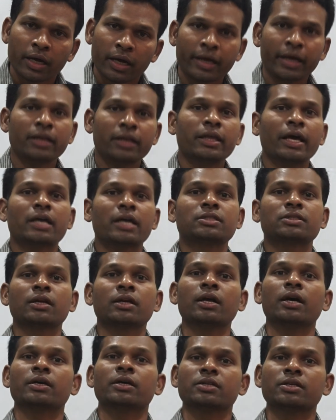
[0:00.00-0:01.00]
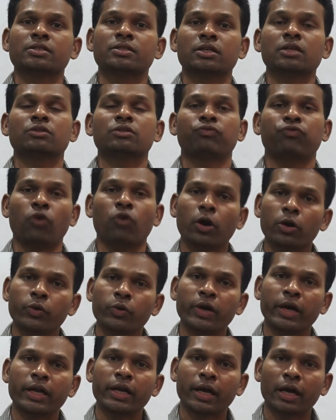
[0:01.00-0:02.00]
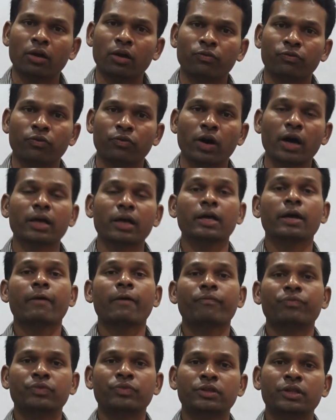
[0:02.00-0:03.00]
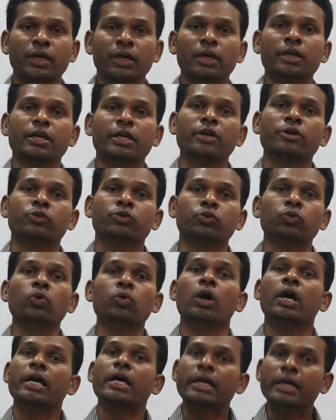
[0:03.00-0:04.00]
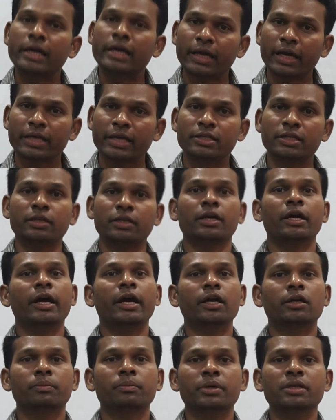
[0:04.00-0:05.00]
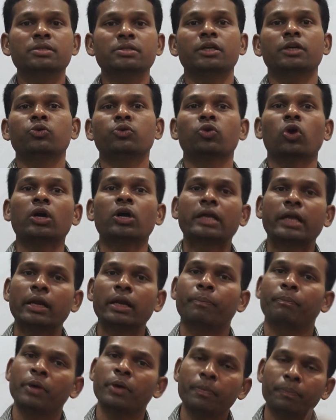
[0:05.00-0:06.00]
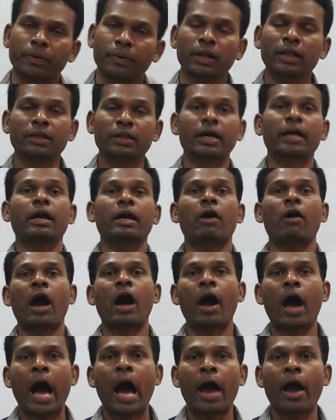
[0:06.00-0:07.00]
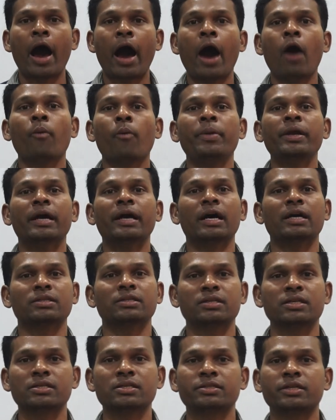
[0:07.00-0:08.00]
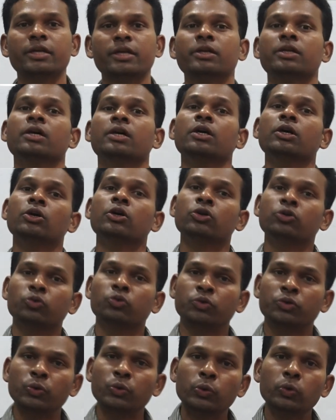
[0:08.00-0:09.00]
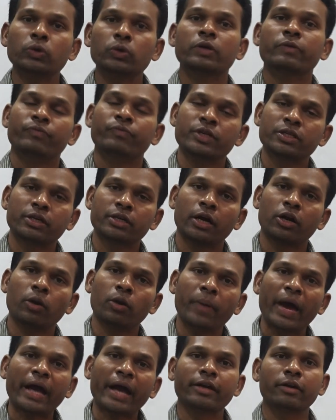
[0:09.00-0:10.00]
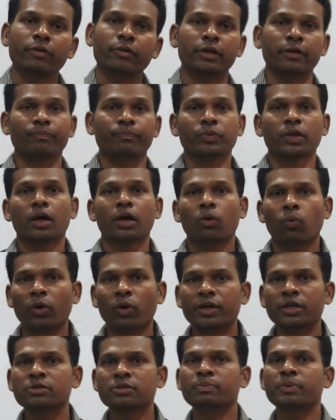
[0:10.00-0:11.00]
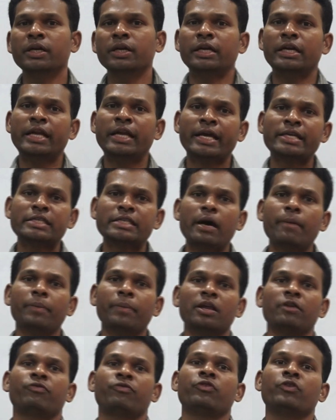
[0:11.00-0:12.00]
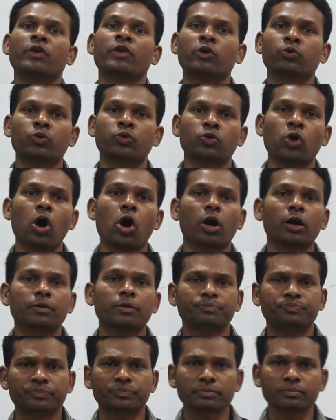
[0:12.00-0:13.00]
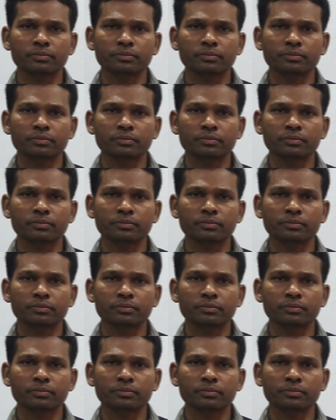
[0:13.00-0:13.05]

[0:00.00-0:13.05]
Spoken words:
get the external assistance for doing any kind of work, they tend to erase it. It means they do not tell people that I have been assisted to do this kind of activity. What does it mean? In example, if you have to talk,